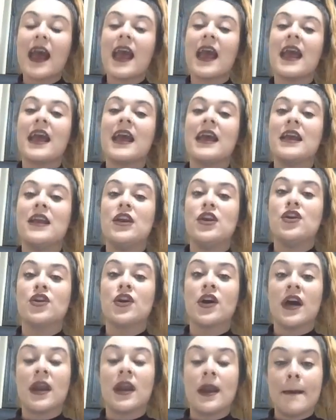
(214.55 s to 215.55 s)
and
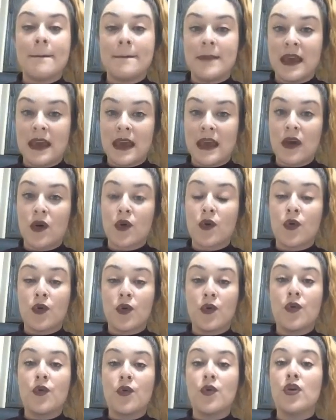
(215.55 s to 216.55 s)
you're going to be
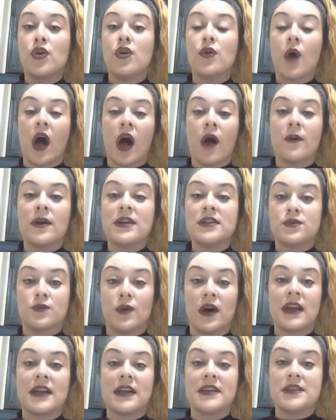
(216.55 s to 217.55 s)
who you always
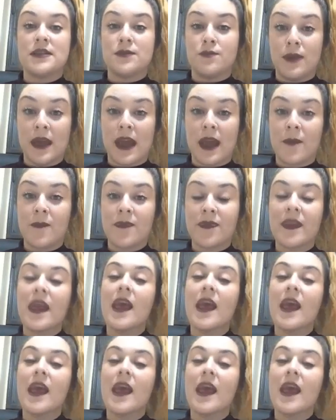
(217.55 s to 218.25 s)
wanted to be.